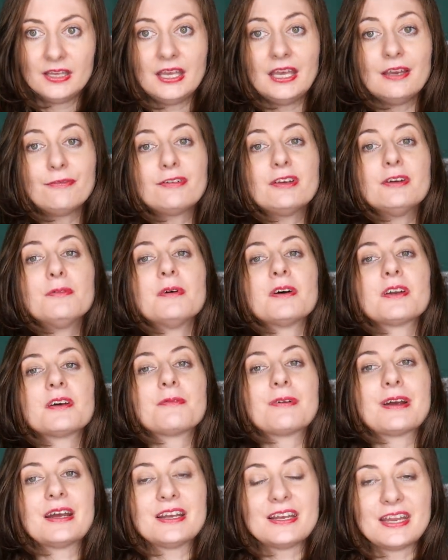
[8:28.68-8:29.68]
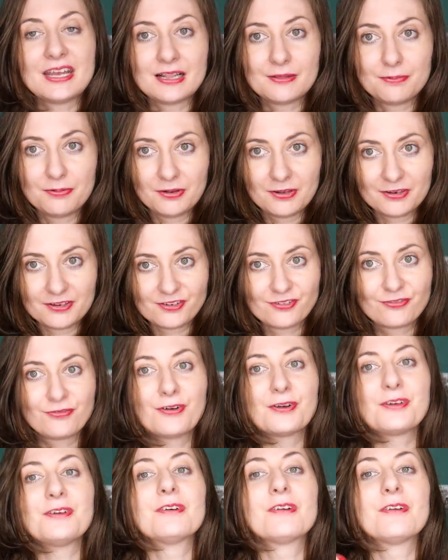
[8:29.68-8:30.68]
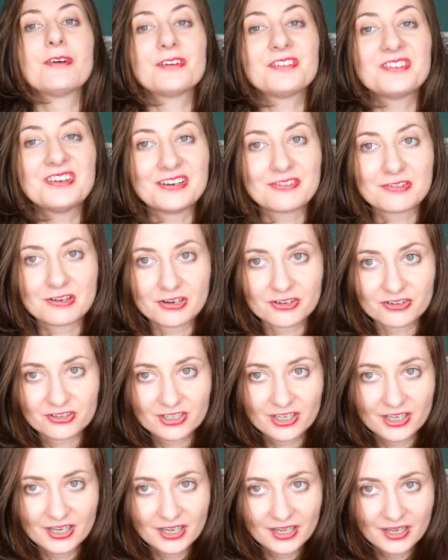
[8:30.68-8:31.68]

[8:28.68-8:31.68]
If you want to wear nail polish for your lockdown look,